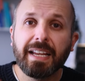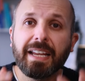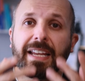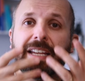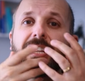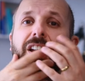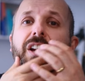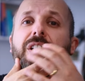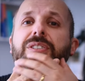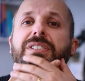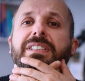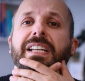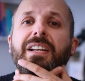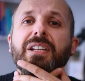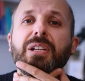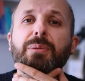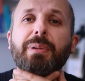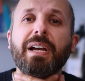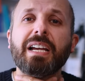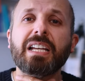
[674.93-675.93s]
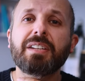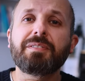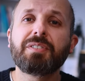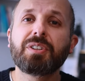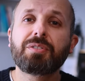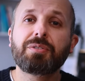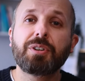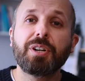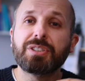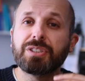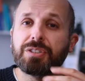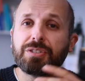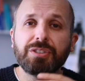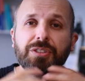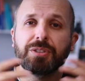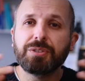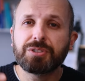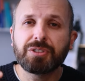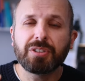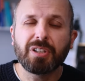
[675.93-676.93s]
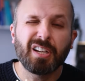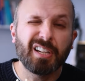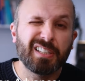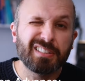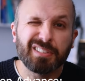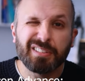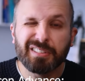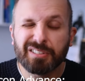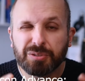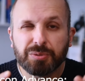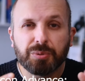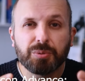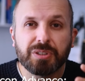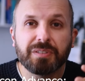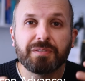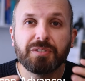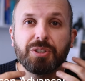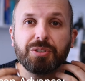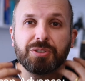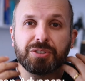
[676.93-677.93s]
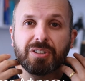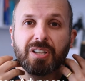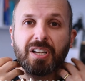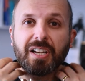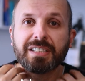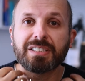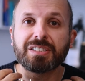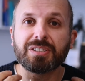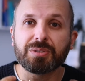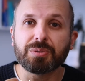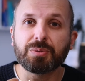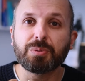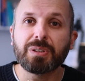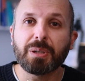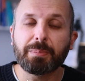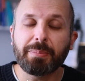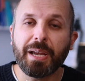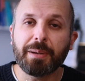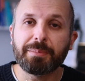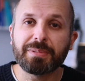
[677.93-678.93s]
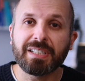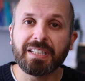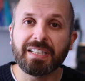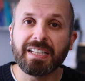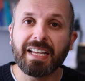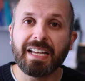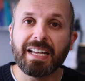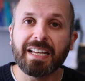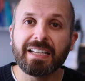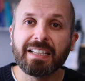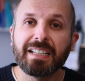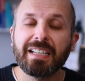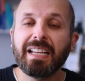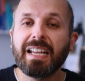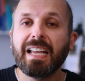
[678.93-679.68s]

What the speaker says: It goes down the back of your throat and neutralizes all the pepsin there,